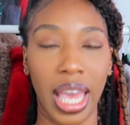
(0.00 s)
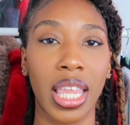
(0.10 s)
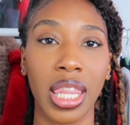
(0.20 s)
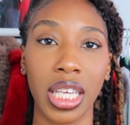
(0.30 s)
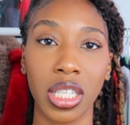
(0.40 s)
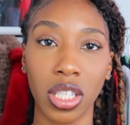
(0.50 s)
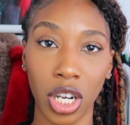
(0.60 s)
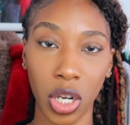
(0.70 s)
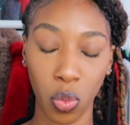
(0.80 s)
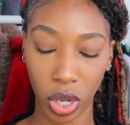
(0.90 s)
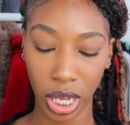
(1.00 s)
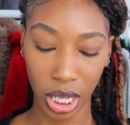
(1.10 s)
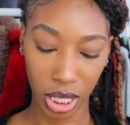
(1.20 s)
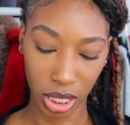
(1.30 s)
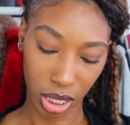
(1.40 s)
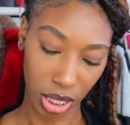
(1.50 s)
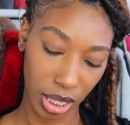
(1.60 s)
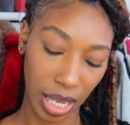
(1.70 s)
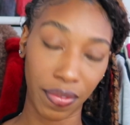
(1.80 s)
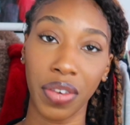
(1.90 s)
And this skirt was
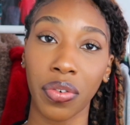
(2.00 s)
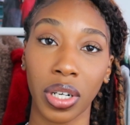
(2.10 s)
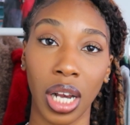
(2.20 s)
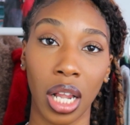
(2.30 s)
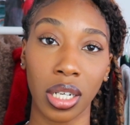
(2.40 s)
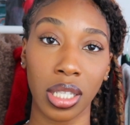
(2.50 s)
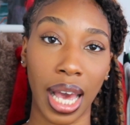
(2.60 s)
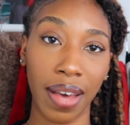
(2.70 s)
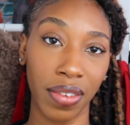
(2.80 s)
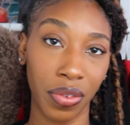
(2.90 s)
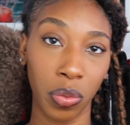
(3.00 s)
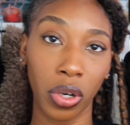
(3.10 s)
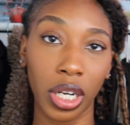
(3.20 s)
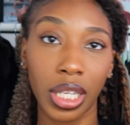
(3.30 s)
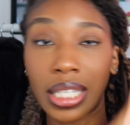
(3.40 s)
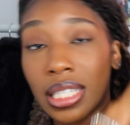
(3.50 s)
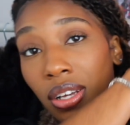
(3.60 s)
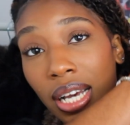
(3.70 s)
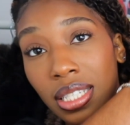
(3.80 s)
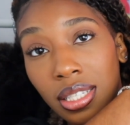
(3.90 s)
$74. I haven't even worn it. It
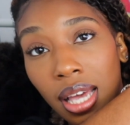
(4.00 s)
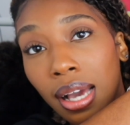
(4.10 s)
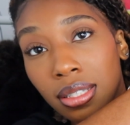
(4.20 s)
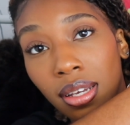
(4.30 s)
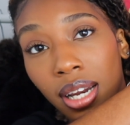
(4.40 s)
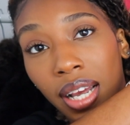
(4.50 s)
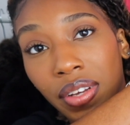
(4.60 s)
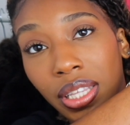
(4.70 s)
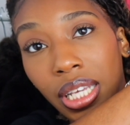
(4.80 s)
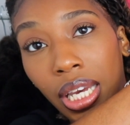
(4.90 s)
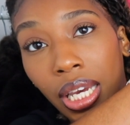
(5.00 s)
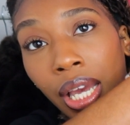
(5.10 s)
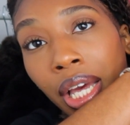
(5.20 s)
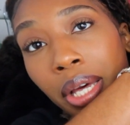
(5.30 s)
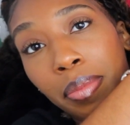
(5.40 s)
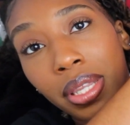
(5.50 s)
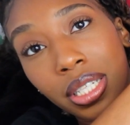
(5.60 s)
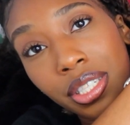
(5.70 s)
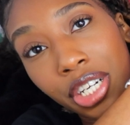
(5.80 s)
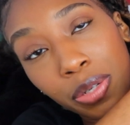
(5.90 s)
still has the tags on it, everything. But
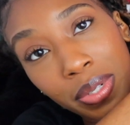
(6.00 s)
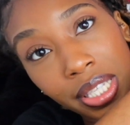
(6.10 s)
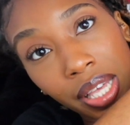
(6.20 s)
this skirt was